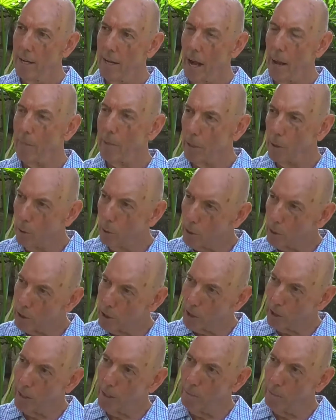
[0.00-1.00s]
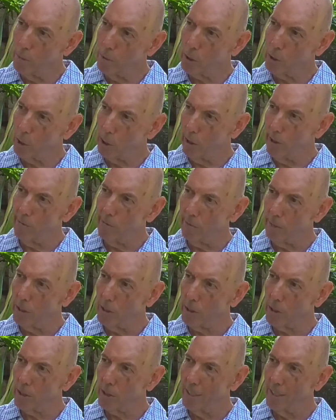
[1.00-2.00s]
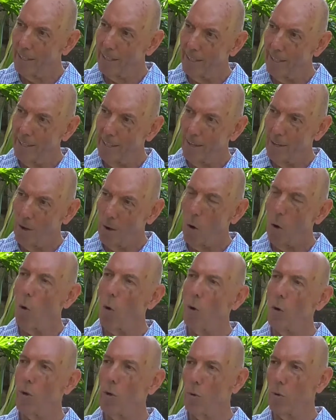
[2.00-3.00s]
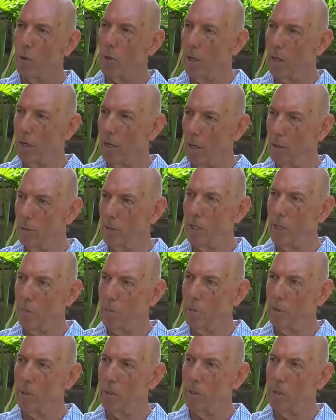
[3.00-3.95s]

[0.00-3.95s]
I mean, you can skim the surface, or you can go deeper